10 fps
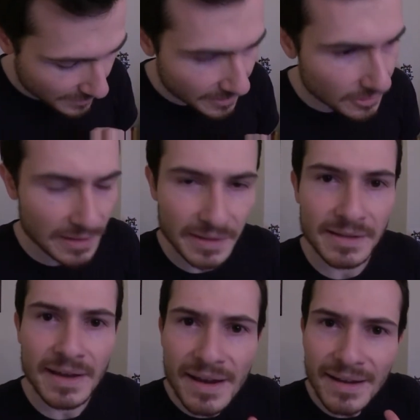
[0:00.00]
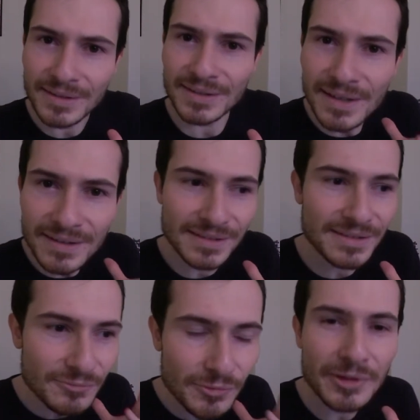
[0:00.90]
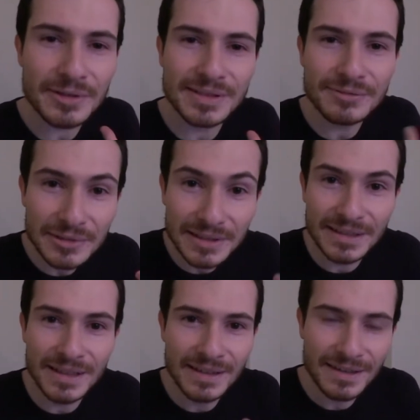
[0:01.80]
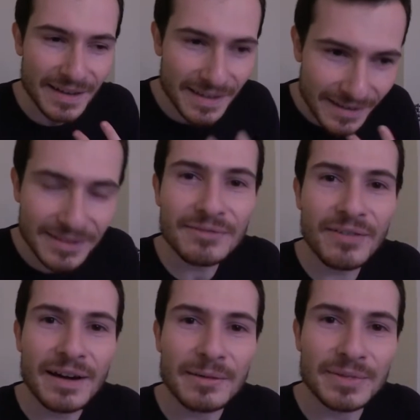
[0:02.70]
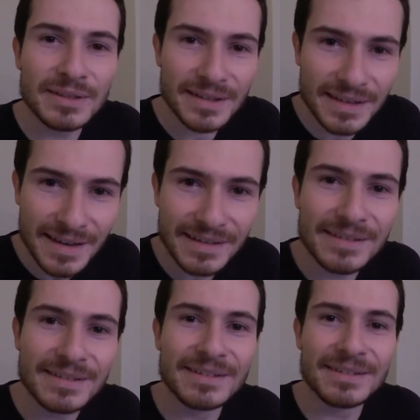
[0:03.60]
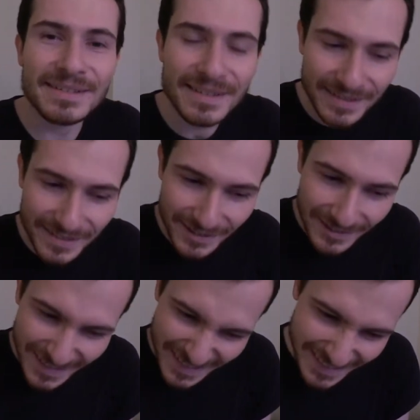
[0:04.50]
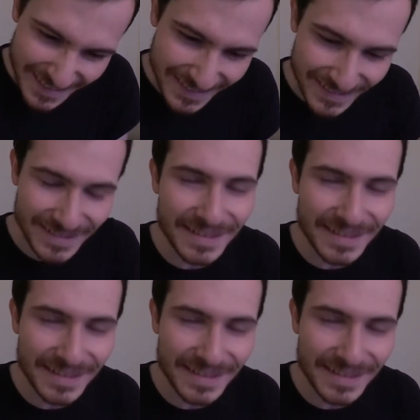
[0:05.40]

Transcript: they were like, yes, it works, it really, I get the vibes, I get it. And then they're like, yes,